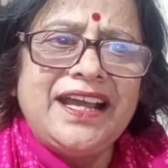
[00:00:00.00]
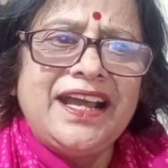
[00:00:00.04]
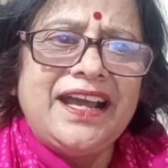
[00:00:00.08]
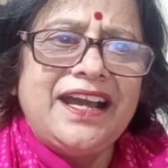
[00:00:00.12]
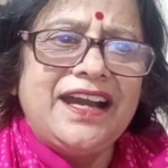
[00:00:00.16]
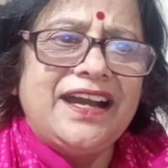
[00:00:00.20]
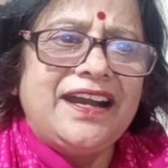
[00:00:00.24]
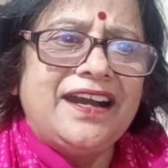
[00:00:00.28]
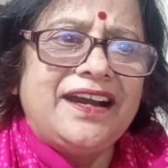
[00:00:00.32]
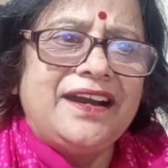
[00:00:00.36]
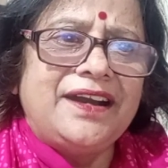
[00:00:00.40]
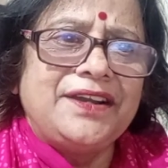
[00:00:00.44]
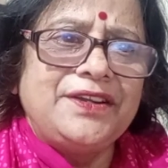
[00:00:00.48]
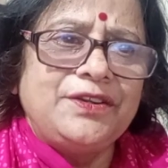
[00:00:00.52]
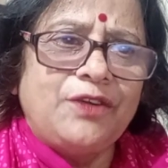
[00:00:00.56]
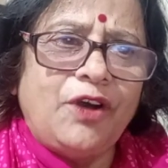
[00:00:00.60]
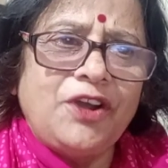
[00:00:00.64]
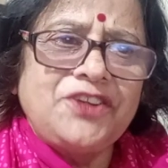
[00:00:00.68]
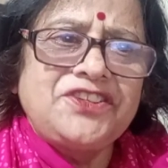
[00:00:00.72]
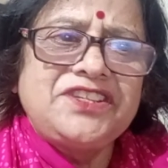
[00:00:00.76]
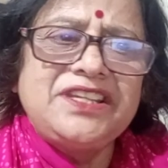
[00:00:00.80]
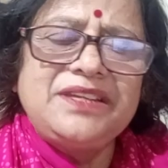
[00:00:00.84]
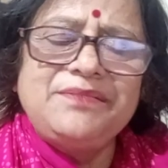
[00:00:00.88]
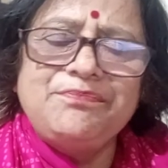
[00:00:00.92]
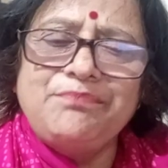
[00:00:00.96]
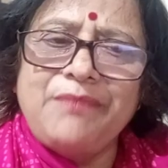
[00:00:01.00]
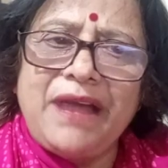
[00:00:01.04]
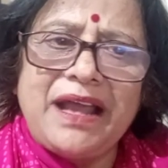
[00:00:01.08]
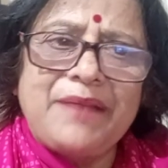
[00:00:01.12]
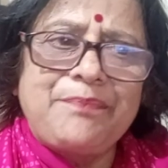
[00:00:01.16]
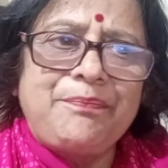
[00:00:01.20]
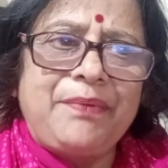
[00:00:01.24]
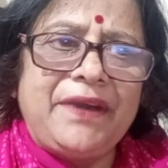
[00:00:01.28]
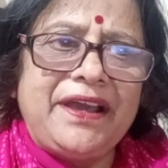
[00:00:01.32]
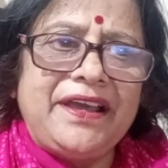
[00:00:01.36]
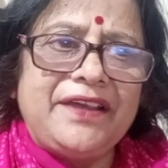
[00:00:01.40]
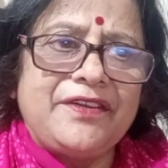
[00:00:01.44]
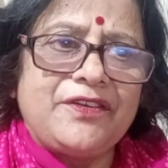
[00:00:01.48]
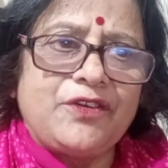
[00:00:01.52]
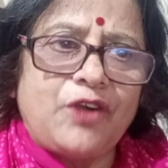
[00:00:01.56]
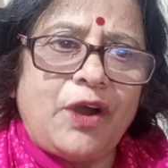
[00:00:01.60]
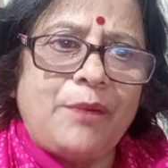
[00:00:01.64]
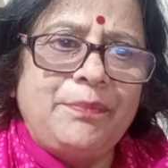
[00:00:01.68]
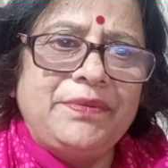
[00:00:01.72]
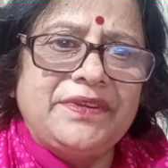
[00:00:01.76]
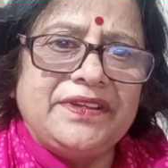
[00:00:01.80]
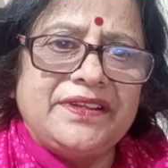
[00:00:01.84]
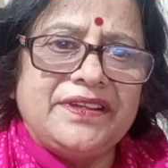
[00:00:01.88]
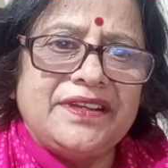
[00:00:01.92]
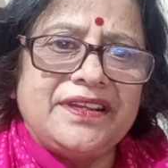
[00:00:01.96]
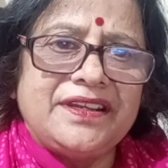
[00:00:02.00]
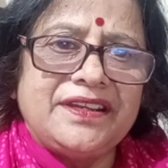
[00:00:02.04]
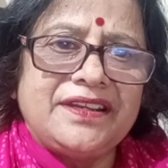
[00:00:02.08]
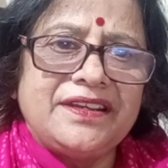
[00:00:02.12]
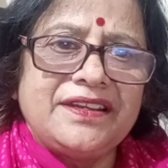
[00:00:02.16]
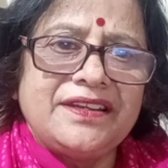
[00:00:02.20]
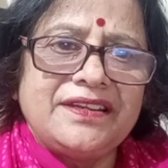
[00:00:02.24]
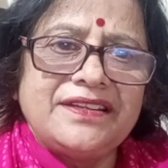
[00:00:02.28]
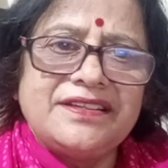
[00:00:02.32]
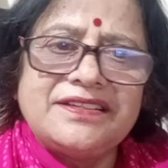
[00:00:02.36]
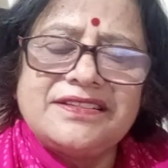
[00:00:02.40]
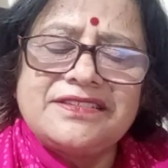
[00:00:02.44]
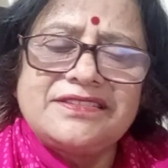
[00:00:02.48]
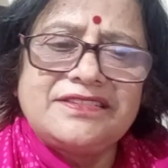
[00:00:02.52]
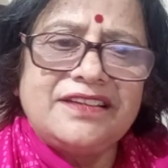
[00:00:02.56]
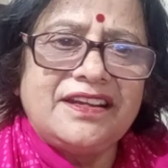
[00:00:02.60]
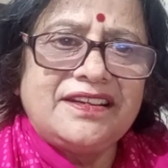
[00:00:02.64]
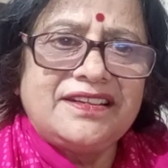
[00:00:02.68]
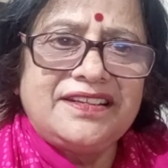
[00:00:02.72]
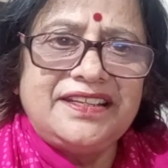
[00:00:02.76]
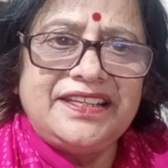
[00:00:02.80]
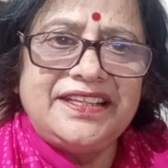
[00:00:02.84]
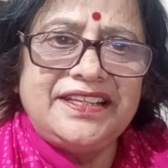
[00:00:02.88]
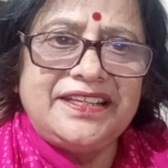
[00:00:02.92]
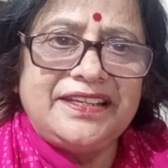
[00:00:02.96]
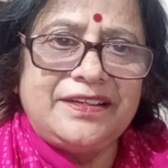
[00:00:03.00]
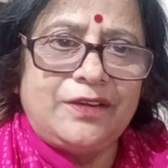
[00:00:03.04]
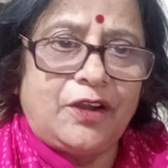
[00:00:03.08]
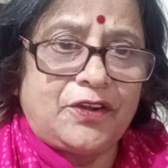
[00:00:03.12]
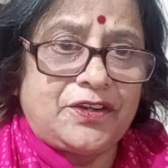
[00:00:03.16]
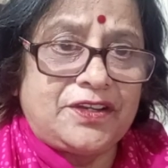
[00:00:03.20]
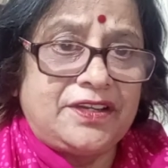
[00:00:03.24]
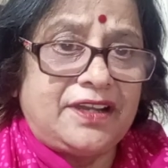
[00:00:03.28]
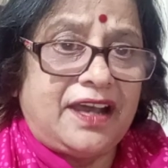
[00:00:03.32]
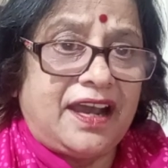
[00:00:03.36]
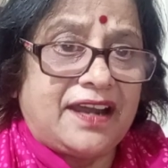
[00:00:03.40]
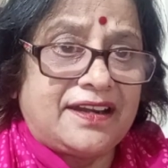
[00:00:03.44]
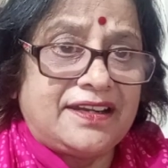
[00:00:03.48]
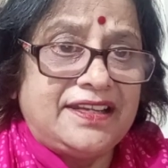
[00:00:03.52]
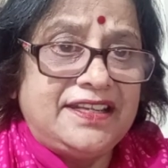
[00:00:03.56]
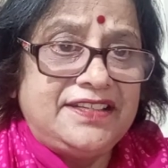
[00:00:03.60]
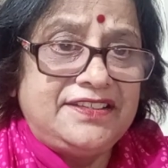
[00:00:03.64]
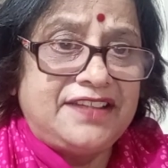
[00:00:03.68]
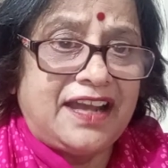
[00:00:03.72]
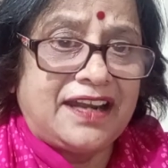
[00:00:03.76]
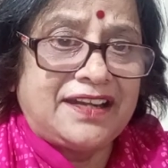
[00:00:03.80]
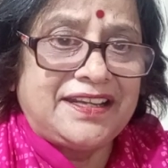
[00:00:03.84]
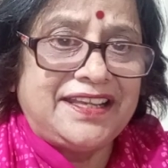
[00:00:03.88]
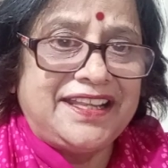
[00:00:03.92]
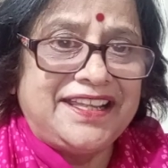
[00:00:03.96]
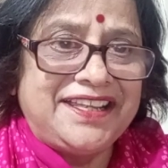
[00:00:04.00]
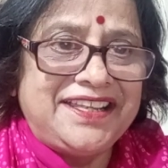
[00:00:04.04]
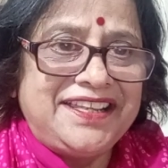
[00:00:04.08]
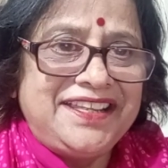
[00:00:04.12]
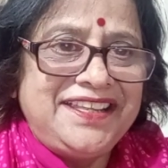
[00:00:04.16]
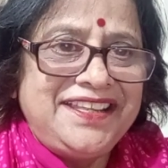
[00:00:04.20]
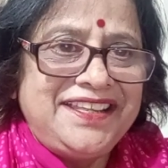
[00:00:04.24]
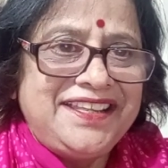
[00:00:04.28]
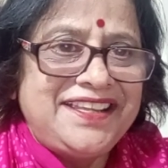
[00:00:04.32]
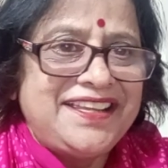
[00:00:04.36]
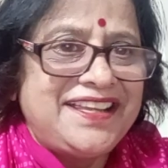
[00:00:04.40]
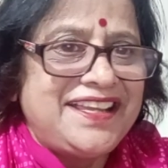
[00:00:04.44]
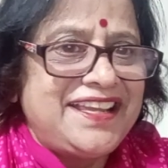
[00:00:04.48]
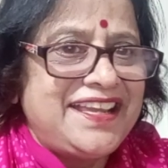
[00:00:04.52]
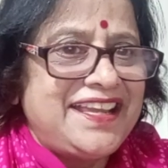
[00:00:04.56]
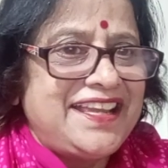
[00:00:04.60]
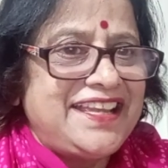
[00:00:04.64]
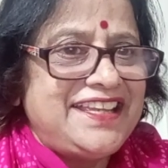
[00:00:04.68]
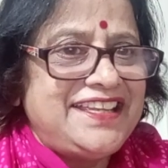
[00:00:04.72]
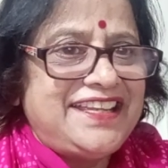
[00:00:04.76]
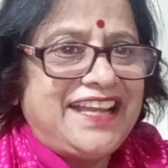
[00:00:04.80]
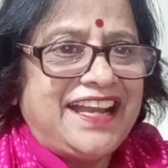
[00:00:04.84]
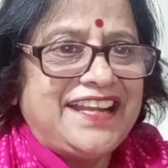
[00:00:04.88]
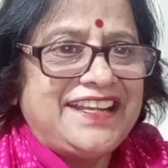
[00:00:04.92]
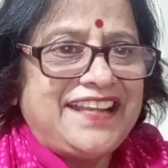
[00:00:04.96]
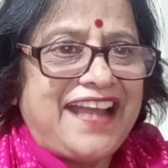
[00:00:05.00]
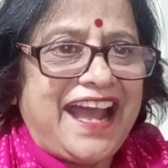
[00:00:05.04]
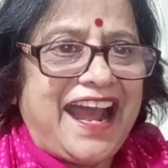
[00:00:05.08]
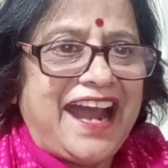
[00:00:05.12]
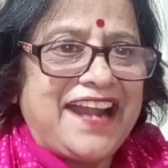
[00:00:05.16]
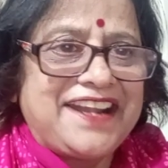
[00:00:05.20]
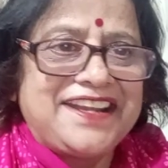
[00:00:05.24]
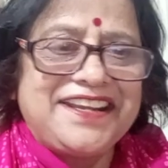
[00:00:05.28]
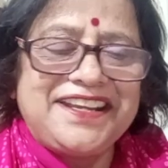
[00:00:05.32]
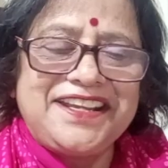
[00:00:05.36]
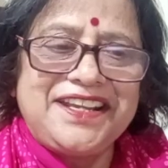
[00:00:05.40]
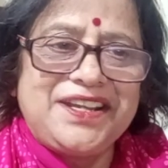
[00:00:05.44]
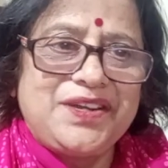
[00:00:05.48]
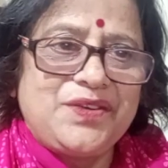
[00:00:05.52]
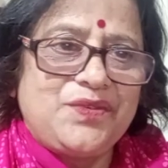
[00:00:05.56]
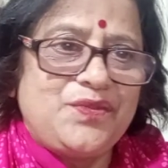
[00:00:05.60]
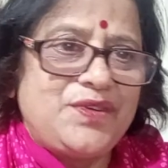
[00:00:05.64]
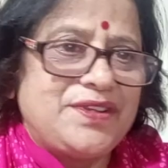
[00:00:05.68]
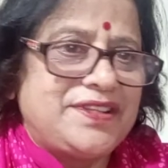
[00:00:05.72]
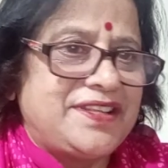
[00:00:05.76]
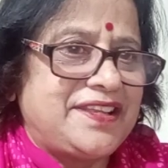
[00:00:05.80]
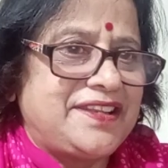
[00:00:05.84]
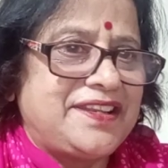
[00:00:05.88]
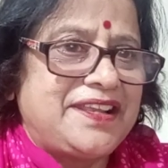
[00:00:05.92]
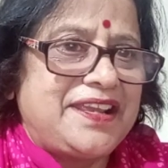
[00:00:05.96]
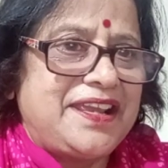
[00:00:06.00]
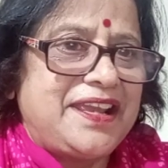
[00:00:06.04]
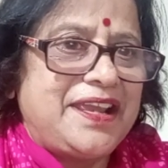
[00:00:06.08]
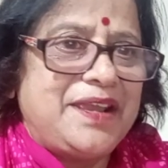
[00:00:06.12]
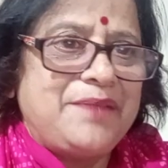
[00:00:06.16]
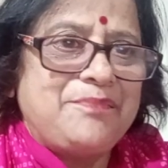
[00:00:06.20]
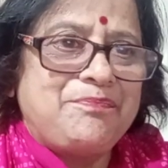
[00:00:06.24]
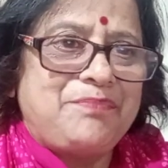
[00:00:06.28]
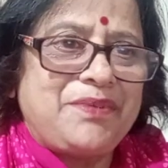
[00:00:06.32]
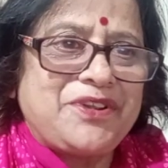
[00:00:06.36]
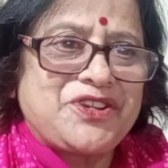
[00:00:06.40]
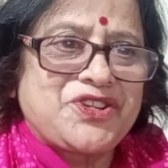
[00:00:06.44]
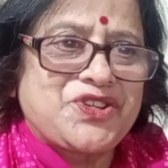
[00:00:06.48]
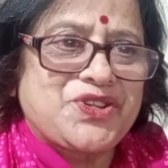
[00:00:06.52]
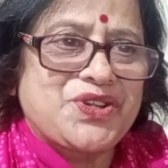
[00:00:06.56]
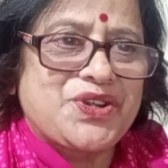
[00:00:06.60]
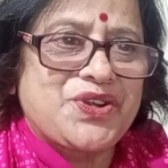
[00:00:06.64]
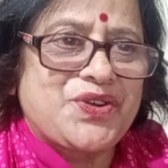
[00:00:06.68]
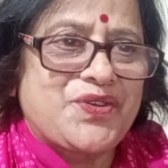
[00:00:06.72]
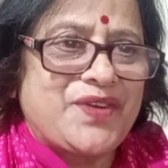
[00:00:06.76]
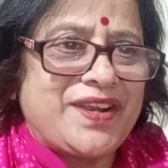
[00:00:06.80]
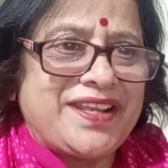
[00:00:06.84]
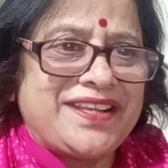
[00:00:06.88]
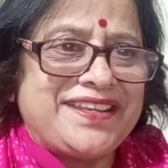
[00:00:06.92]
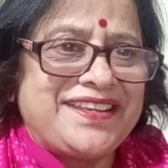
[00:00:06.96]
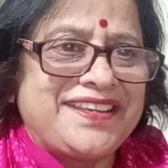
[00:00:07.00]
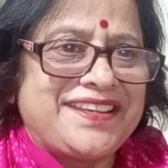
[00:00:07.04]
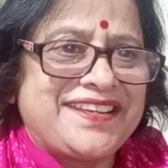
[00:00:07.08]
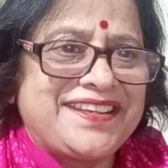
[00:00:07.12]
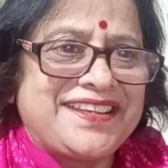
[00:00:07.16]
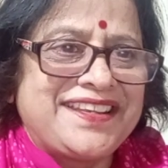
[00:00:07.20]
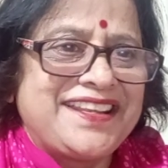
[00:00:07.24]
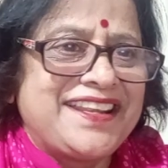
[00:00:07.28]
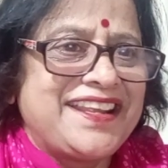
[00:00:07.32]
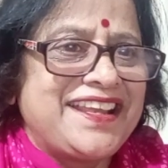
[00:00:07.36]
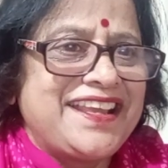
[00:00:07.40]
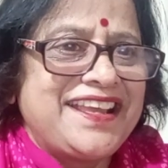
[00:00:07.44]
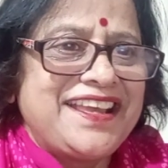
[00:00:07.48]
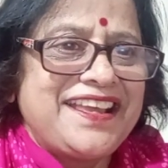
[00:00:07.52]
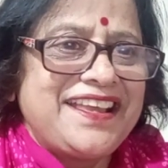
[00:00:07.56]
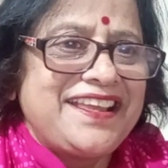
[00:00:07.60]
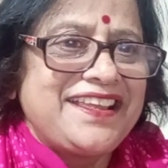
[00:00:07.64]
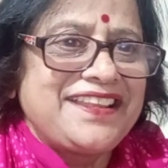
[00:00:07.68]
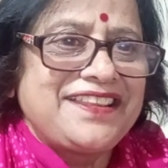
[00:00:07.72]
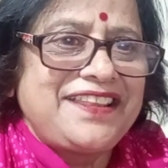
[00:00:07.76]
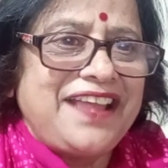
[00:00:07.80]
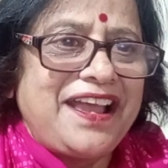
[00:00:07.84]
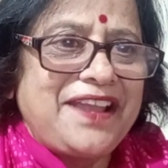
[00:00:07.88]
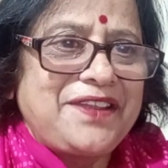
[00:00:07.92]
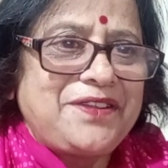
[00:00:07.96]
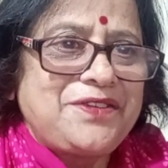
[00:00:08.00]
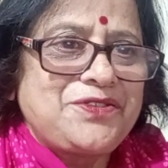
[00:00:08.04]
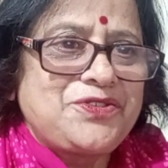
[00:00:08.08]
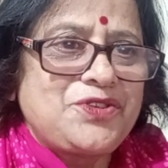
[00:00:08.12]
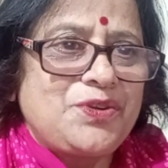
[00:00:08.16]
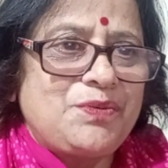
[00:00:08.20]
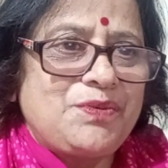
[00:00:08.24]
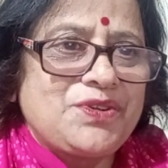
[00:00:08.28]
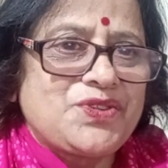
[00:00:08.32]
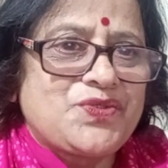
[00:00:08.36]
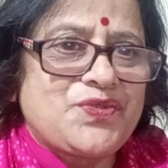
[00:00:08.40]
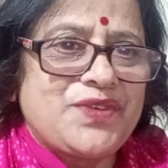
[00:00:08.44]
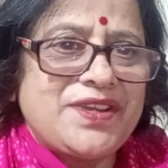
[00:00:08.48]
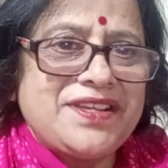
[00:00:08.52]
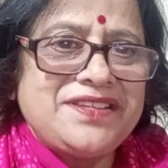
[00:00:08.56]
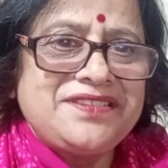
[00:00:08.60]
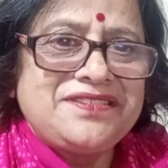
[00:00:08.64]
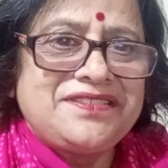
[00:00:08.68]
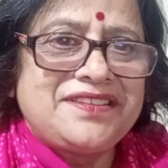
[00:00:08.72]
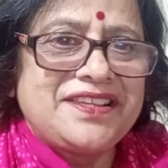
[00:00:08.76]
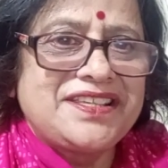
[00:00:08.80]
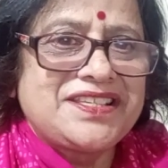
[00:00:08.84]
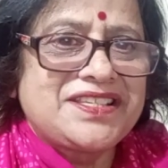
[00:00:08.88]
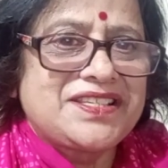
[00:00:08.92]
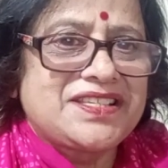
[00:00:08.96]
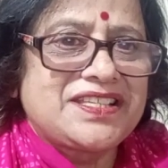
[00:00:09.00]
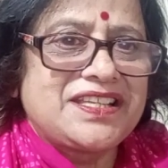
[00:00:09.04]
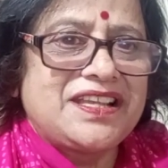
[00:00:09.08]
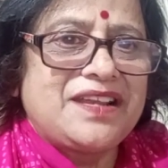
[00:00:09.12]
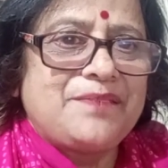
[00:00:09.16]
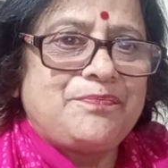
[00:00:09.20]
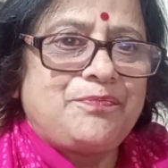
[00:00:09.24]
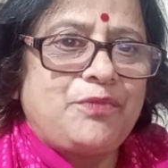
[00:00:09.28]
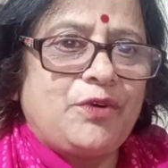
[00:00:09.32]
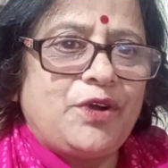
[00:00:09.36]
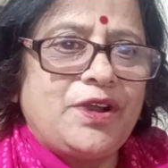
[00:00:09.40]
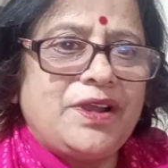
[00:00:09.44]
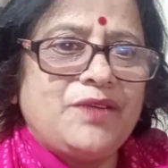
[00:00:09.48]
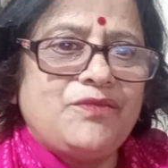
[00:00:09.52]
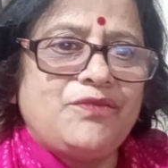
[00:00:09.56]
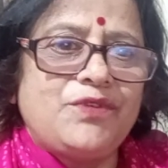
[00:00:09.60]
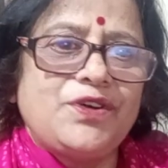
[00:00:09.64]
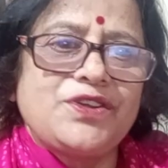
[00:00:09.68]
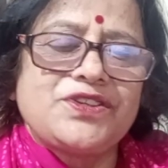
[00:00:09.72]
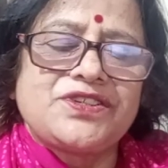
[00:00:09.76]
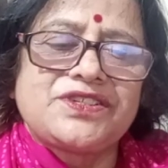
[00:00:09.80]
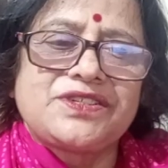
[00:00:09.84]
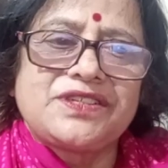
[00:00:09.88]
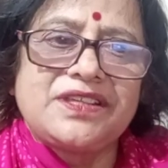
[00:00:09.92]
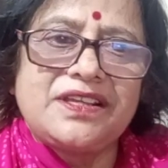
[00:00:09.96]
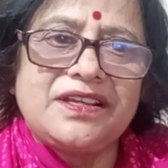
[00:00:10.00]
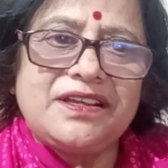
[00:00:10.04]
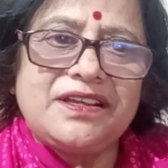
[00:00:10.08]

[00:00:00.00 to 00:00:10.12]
a naughty magpie robin. Certainly not an ugly duckling, he had added with an impish grin. Thank you so much, friends. This poem was